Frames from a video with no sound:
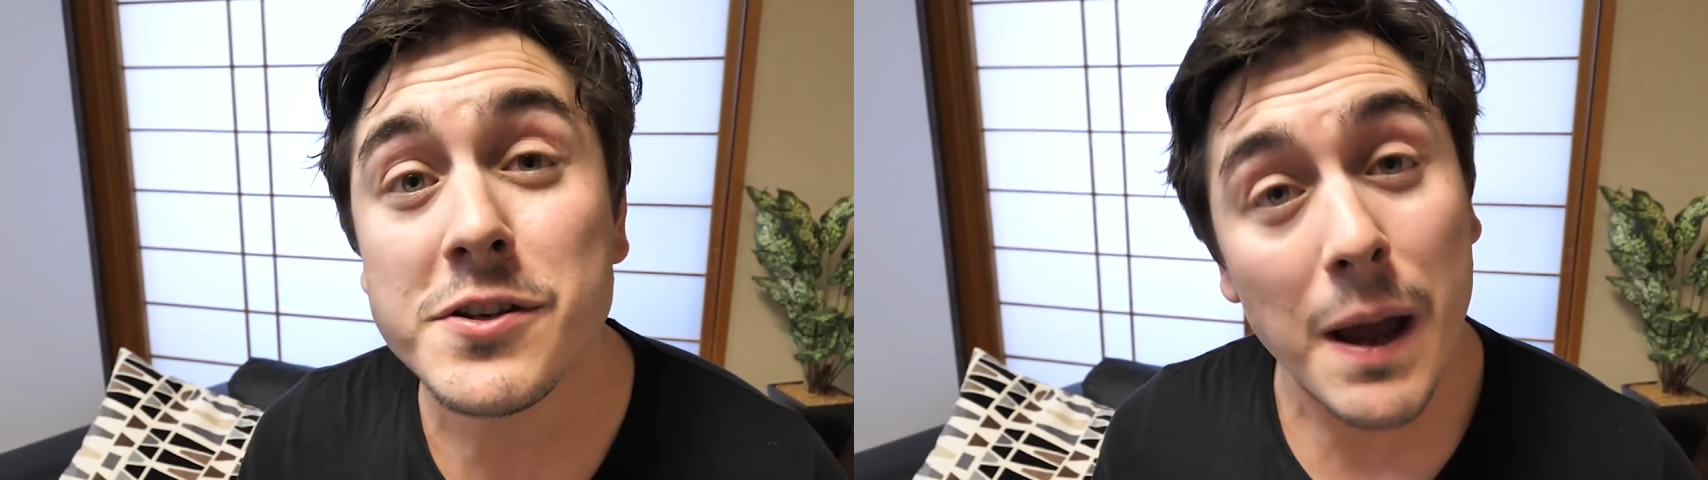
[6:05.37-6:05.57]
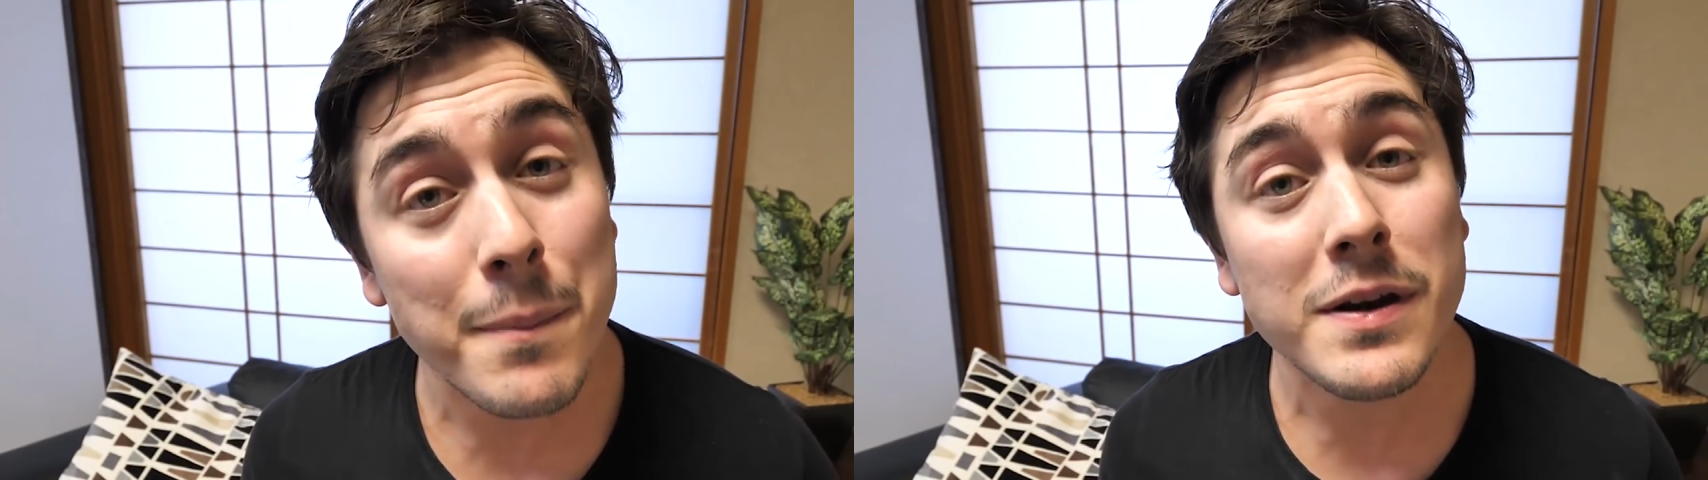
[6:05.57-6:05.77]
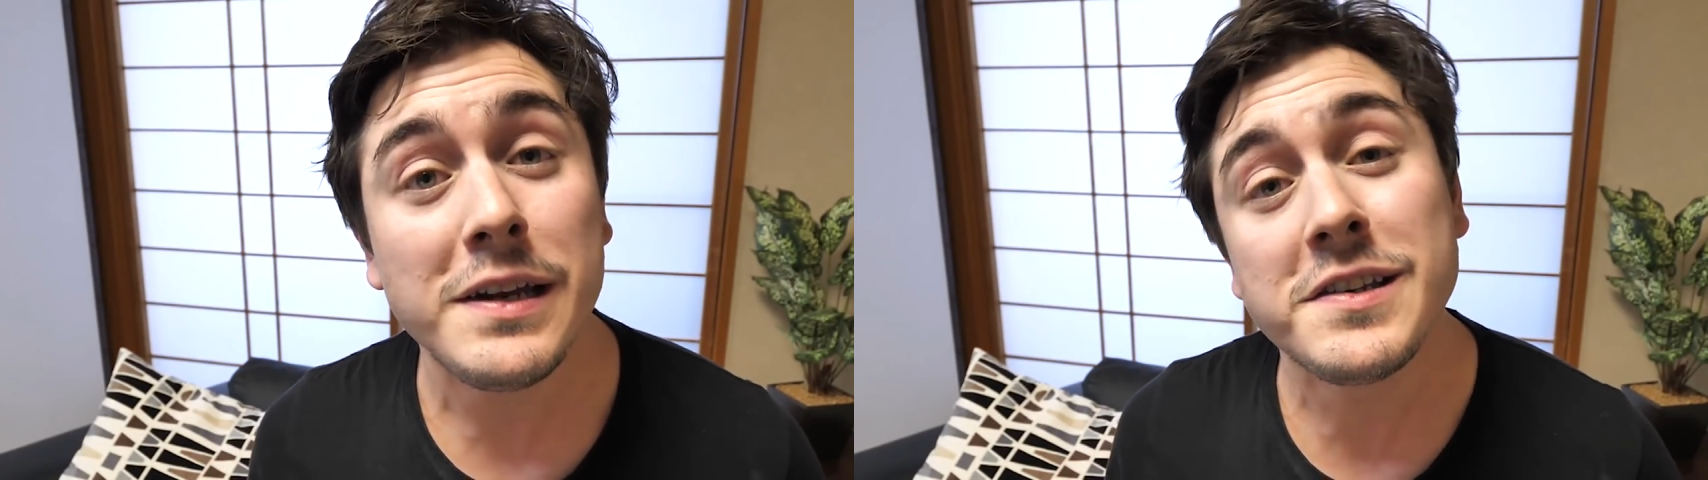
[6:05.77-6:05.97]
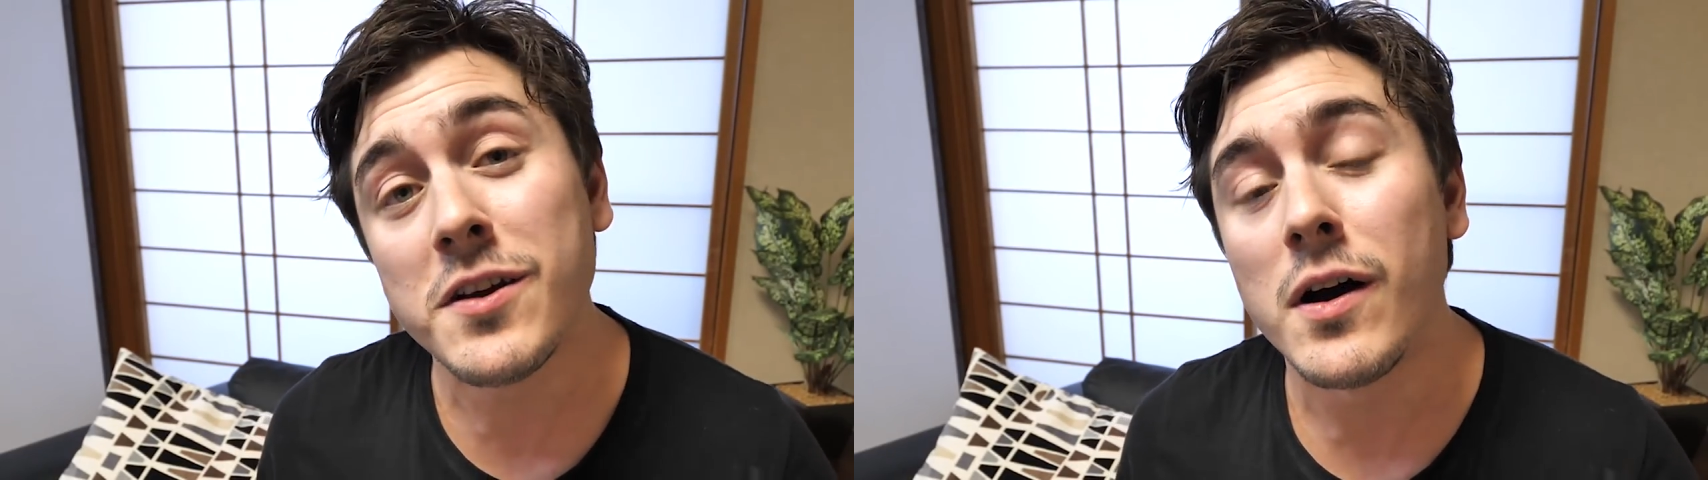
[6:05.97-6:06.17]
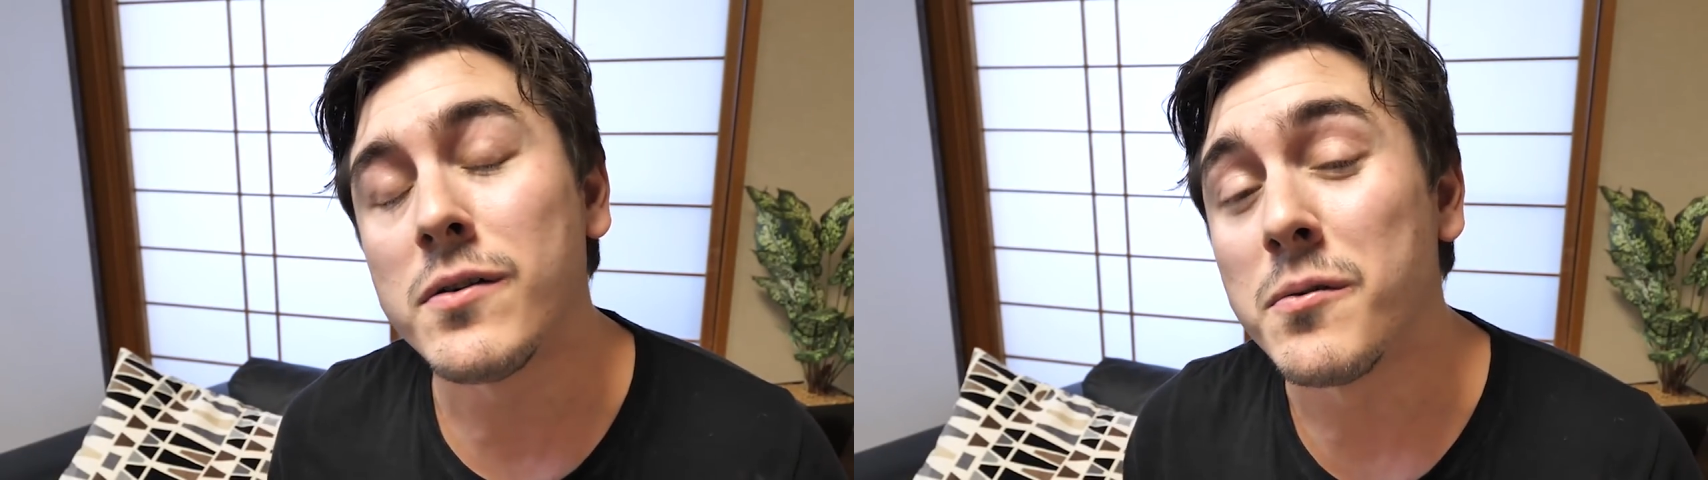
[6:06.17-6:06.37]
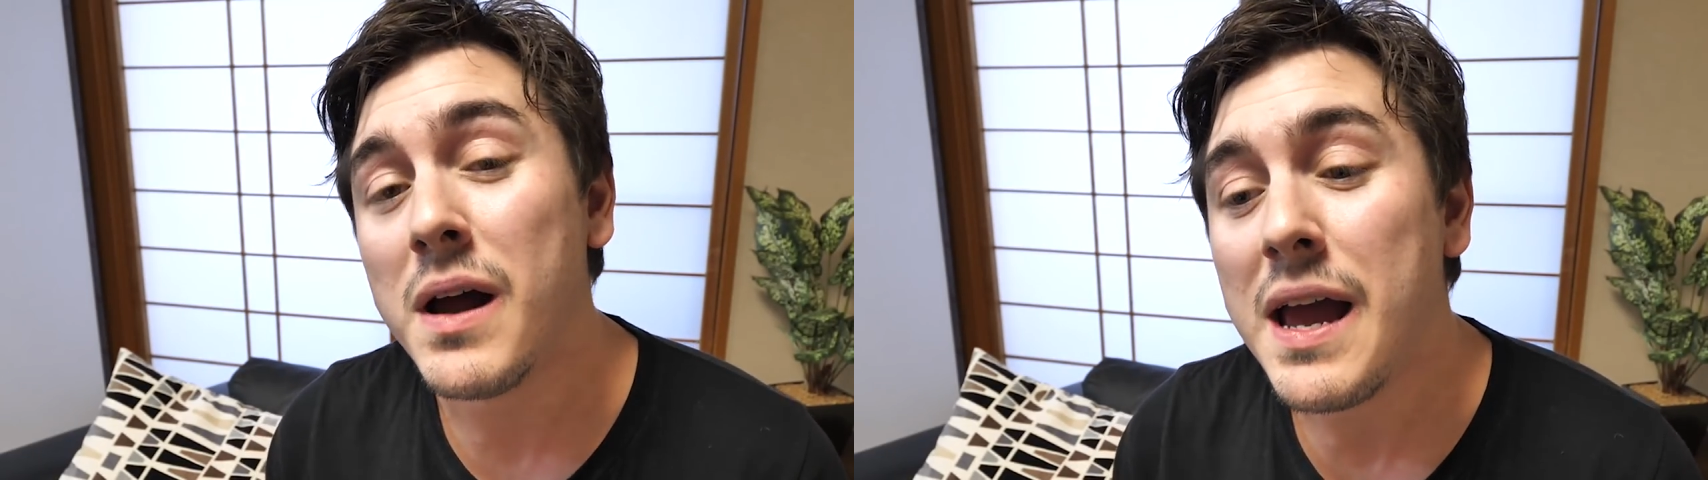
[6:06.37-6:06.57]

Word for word: the Japanese title